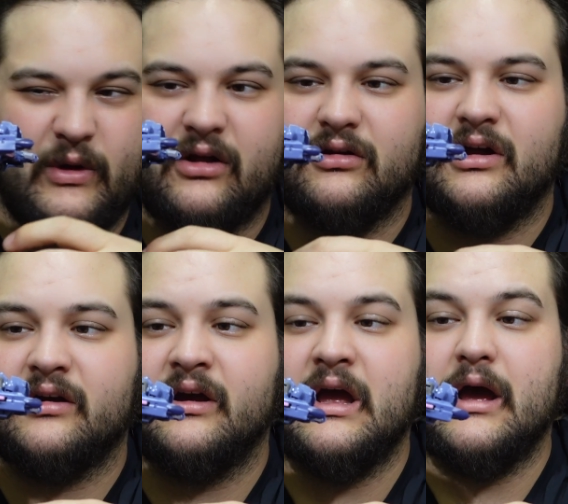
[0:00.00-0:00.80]
wheel
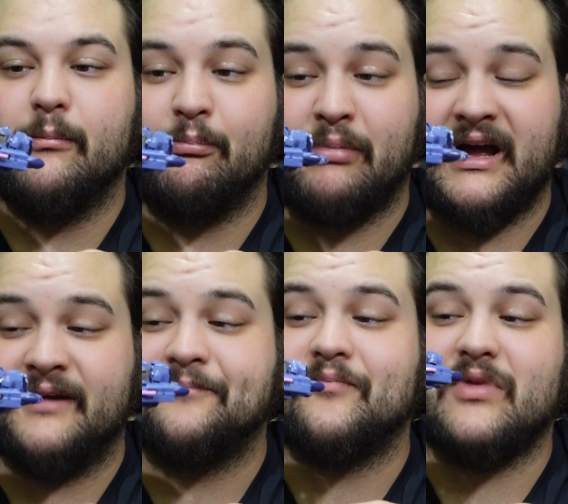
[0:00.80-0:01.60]
look
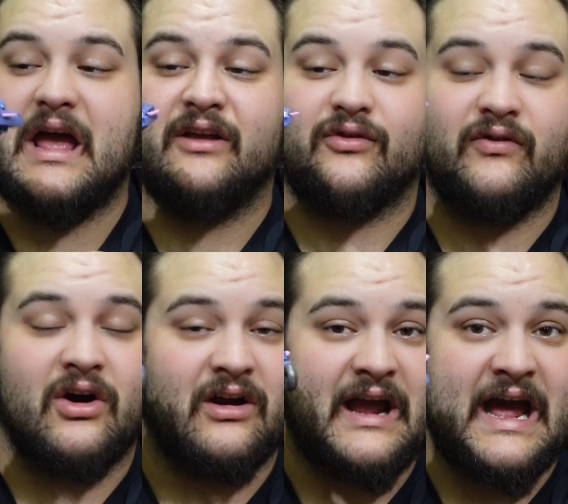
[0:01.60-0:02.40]
but as
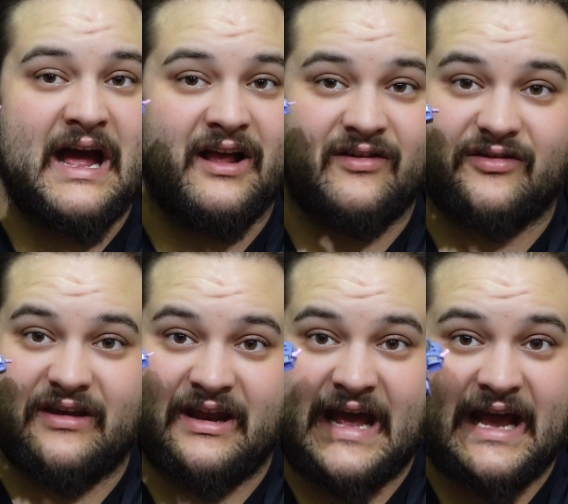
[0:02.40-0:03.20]
far as
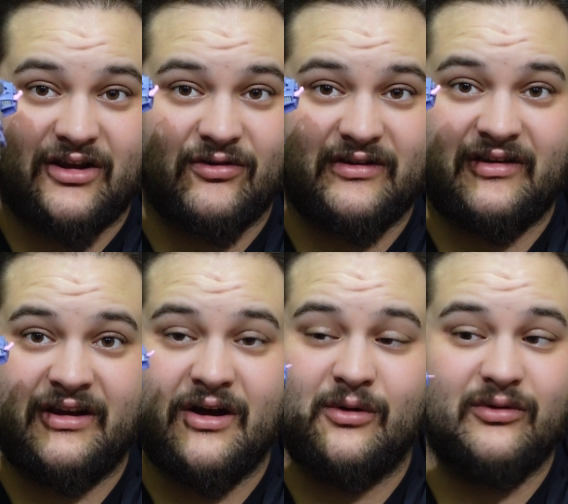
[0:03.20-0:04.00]
inaccuracy
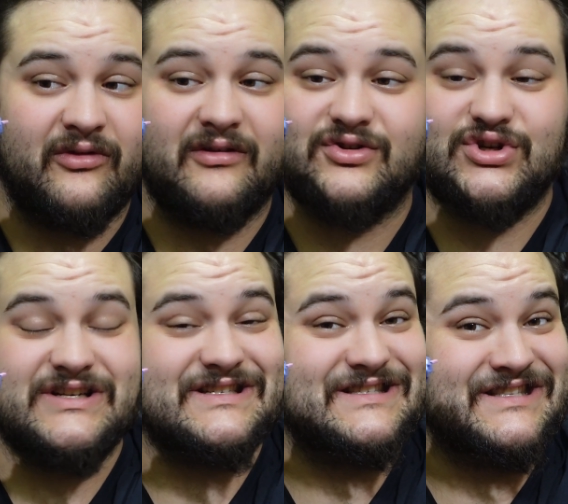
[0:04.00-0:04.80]
goes
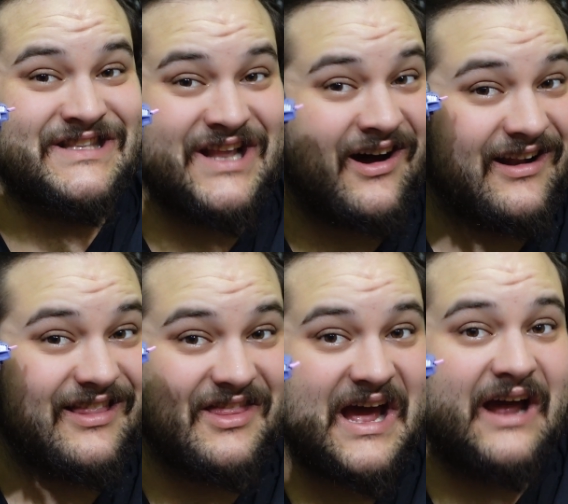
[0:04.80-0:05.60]
she's not
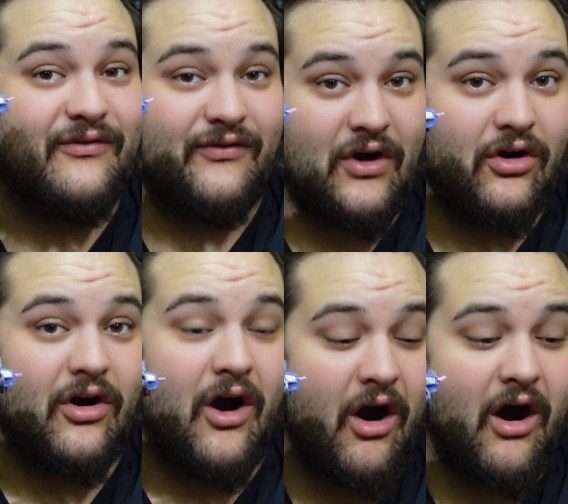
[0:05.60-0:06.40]
that
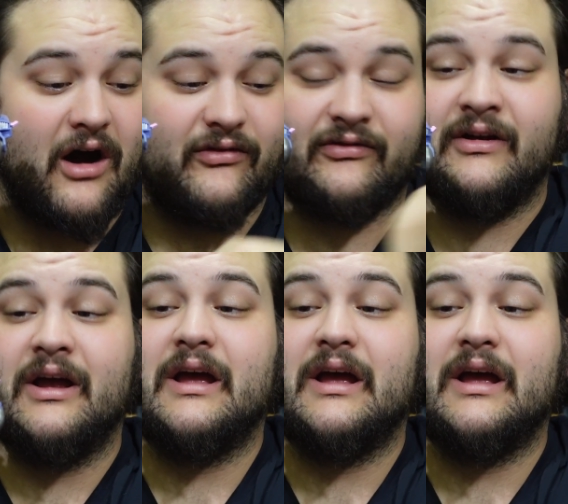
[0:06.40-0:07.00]
far off